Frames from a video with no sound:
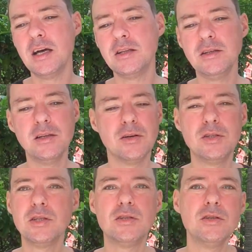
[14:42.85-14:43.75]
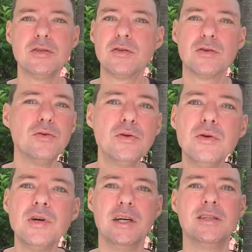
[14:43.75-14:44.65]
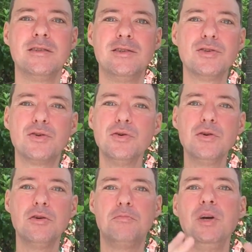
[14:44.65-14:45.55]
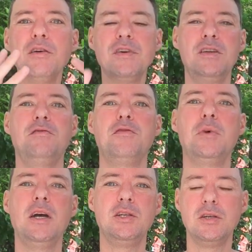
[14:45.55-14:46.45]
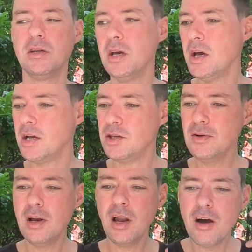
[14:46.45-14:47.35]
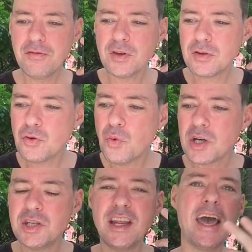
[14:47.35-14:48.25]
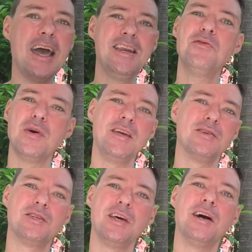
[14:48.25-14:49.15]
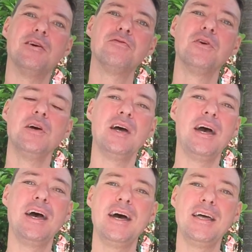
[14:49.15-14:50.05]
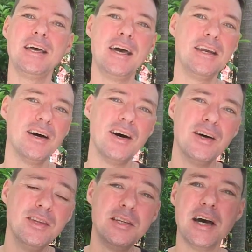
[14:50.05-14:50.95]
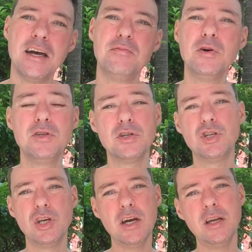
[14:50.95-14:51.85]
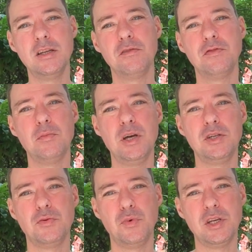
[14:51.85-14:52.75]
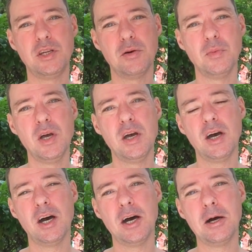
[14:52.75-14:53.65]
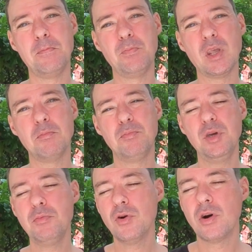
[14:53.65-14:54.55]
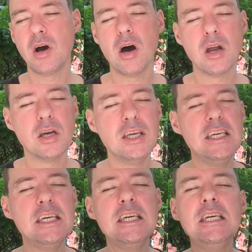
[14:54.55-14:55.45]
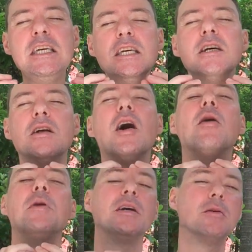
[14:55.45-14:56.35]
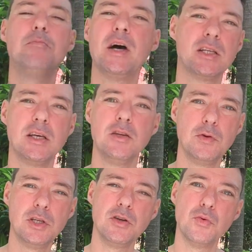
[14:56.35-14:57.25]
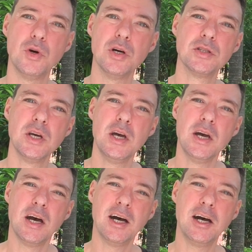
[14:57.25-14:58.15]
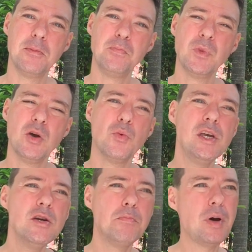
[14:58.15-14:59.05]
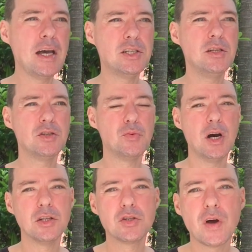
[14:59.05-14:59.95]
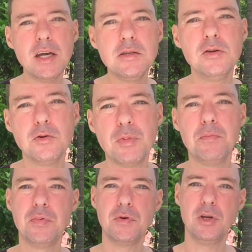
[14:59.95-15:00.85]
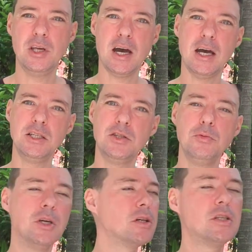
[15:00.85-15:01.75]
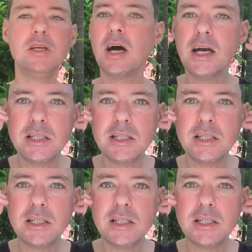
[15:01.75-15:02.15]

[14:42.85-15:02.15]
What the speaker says: you know, just Google it. Just Google a bit of that information. You love to watch it anyway yourself, and on the dive boat, just share that information with them, and people are on it, eat it up like the best sandwich in the world. When you're passionate as well, try to look people in the eyes too, because the eyes,